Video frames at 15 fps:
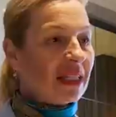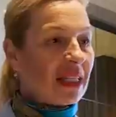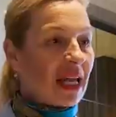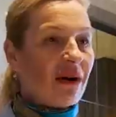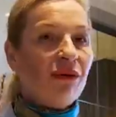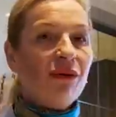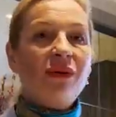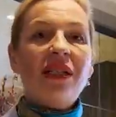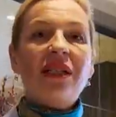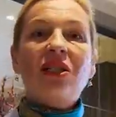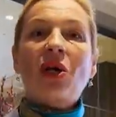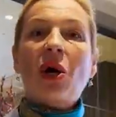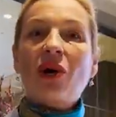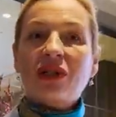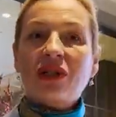stuff we
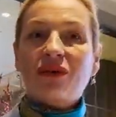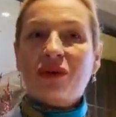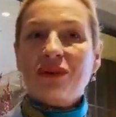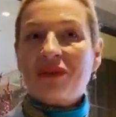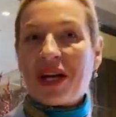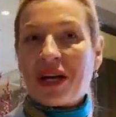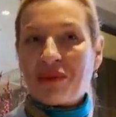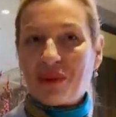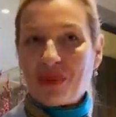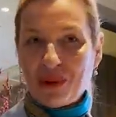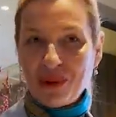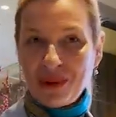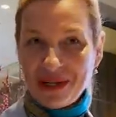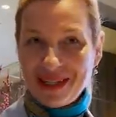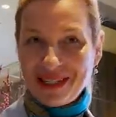source from that
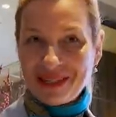book.